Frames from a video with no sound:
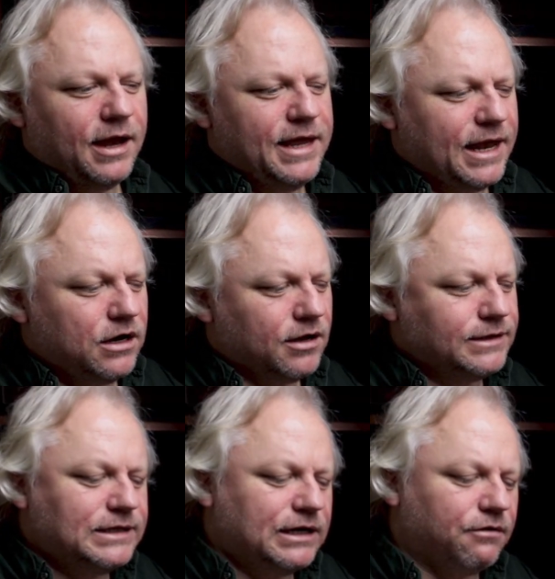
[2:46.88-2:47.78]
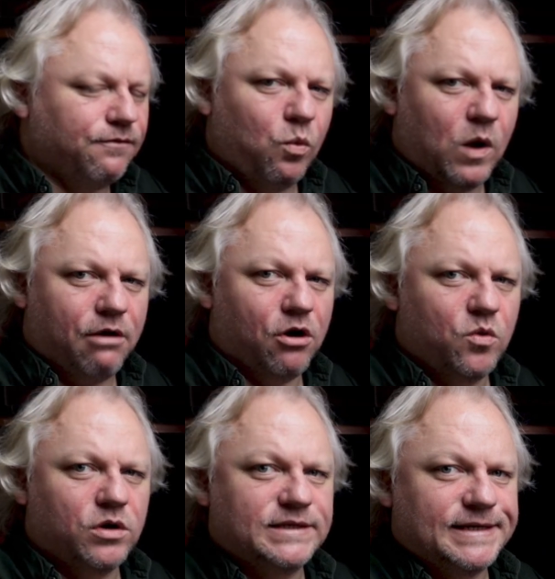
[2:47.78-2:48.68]
and get an idea of where I
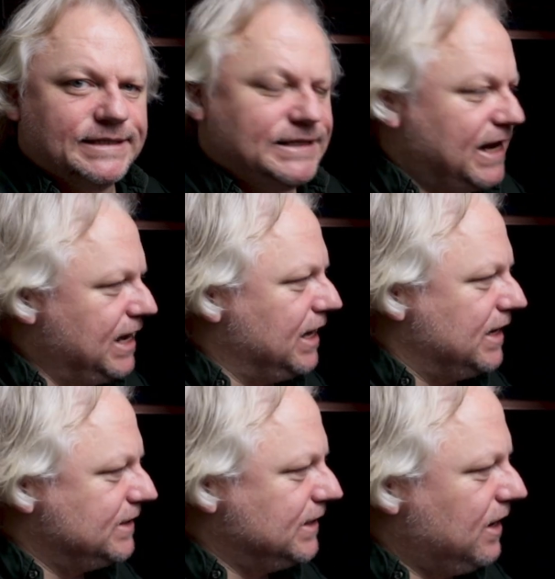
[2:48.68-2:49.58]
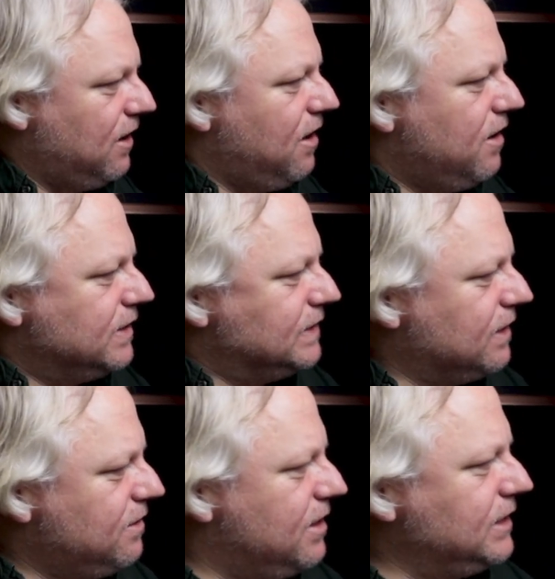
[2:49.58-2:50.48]
want to take it.
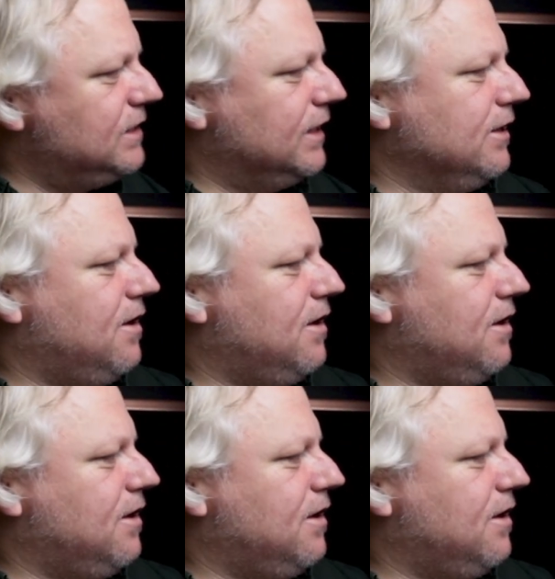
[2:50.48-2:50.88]
So this little